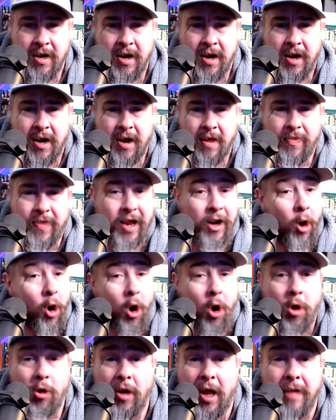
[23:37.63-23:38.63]
that
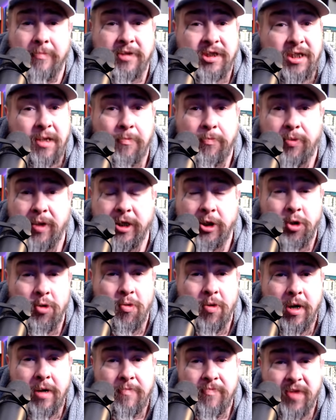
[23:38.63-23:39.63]
all I'm simply
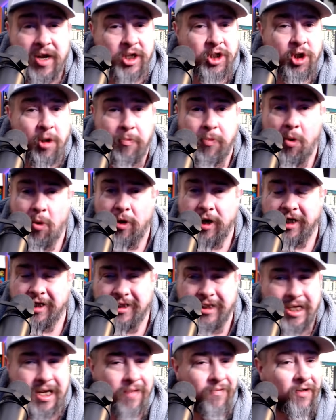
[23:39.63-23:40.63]
doing is supporting
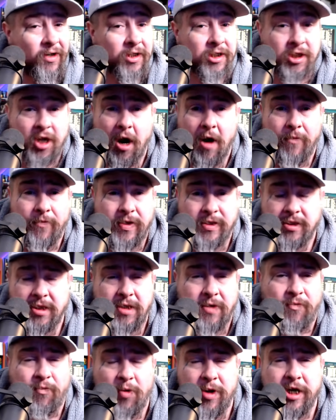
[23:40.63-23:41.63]
Steve Gonsalves'
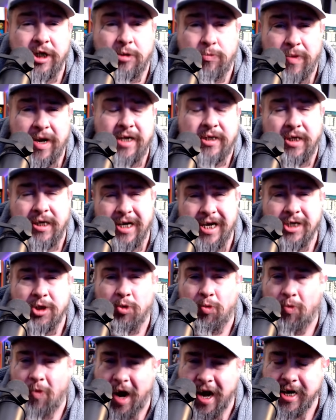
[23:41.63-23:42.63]
free speech and his
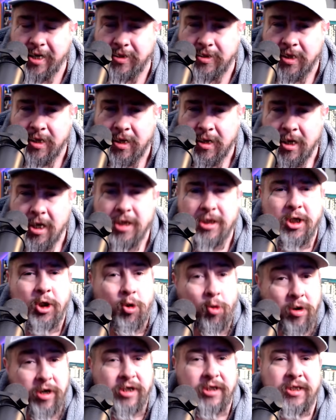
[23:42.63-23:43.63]
right to
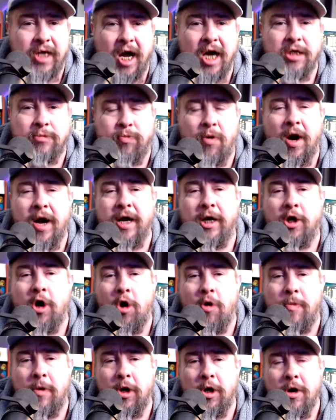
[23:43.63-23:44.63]
criticize Brian
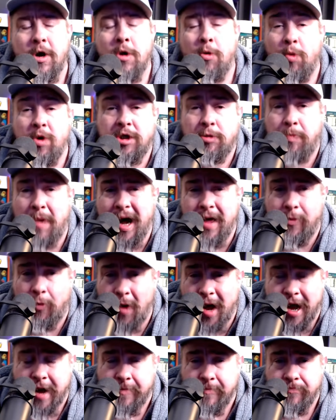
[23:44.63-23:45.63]
Kohlberger, which, by the
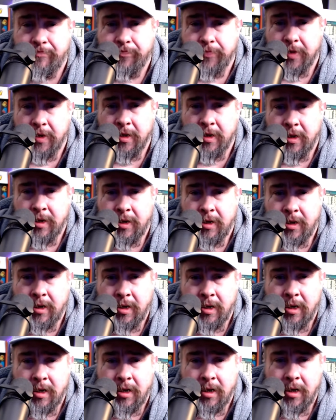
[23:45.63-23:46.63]
way,
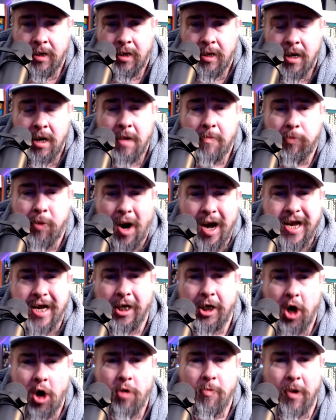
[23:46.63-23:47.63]
Brian
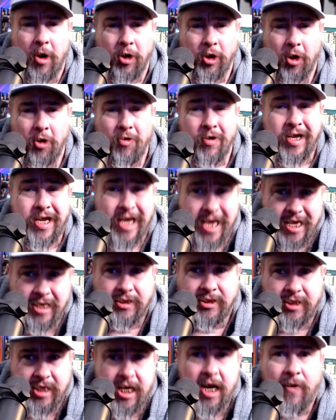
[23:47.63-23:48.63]
Kohlberger is
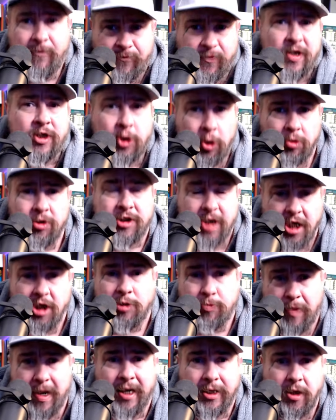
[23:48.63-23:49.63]
the official
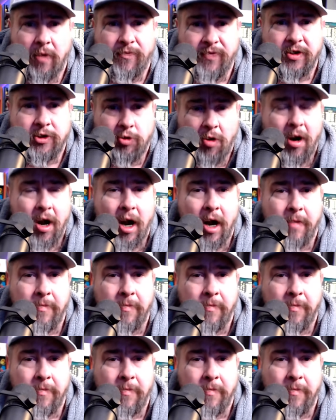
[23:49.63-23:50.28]
suspect of this crime.